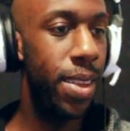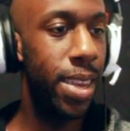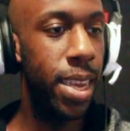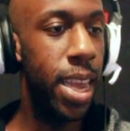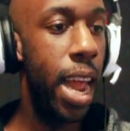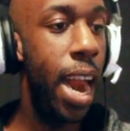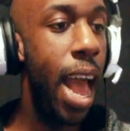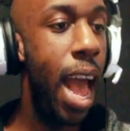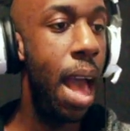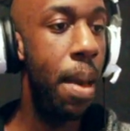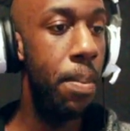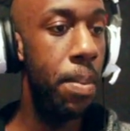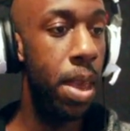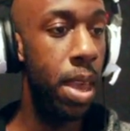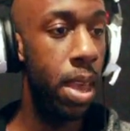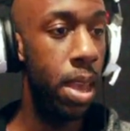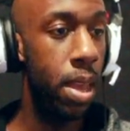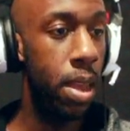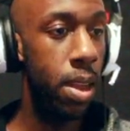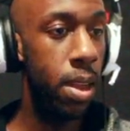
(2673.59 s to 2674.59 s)
Get at
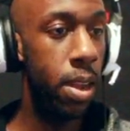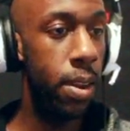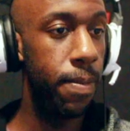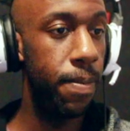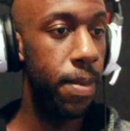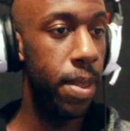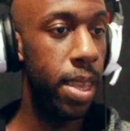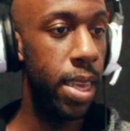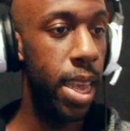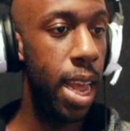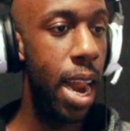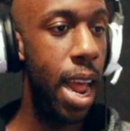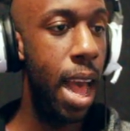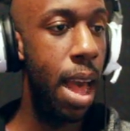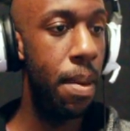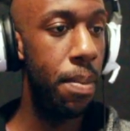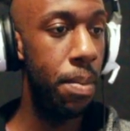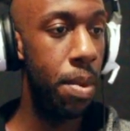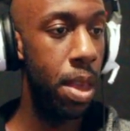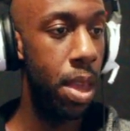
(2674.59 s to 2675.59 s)
me. Get
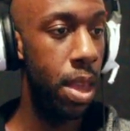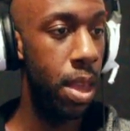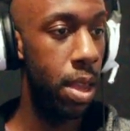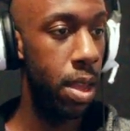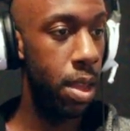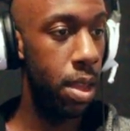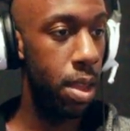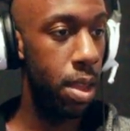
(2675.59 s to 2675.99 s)
at me.